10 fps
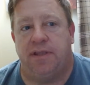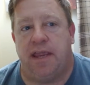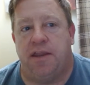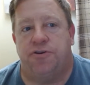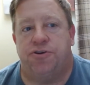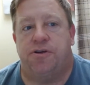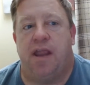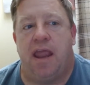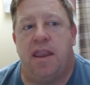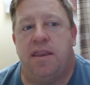injured,
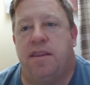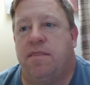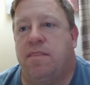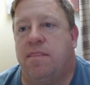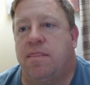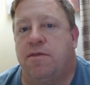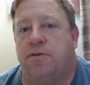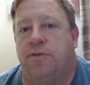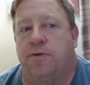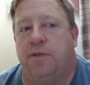and
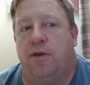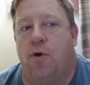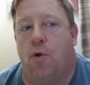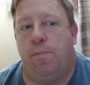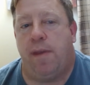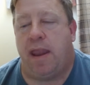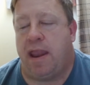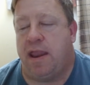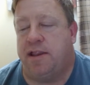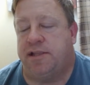the only hope
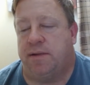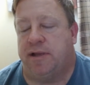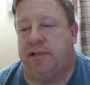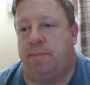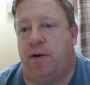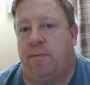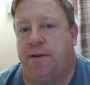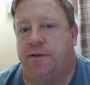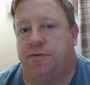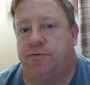is some
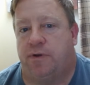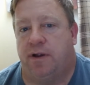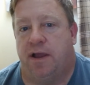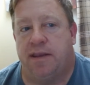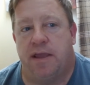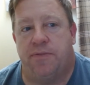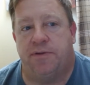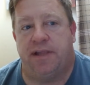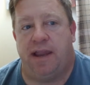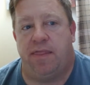experimental drug on the other
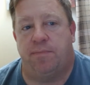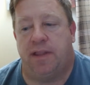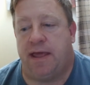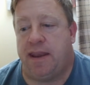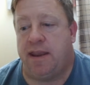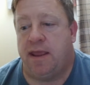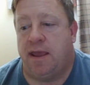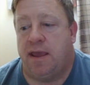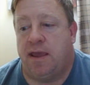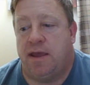side of the planet.
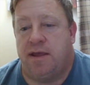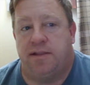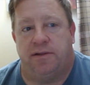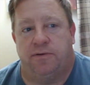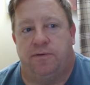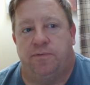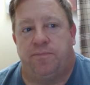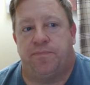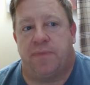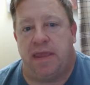So
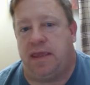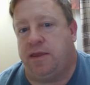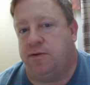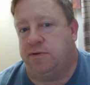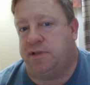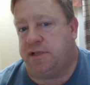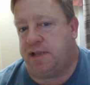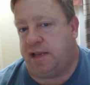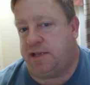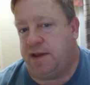he uses
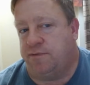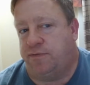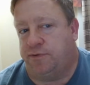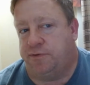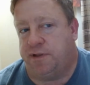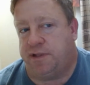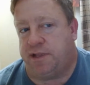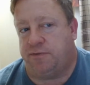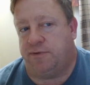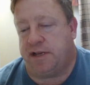his influence
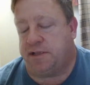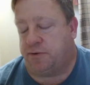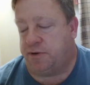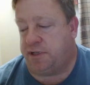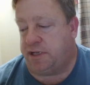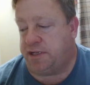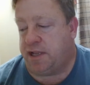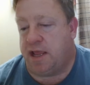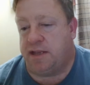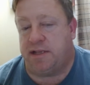and resources
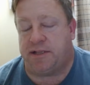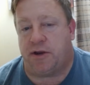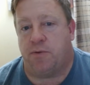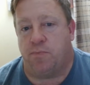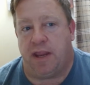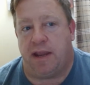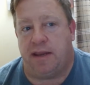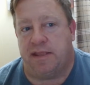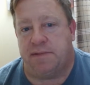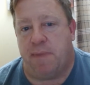to start
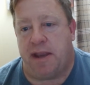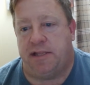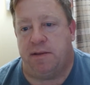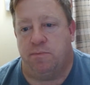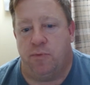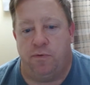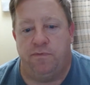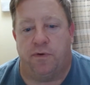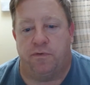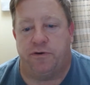getting this medicine
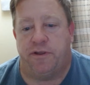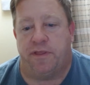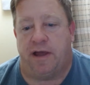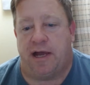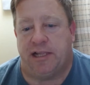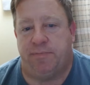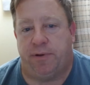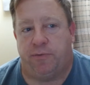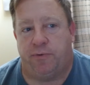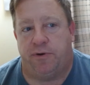moved over to the
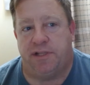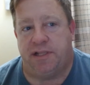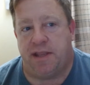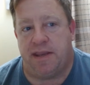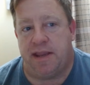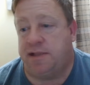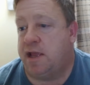hospital where his son is.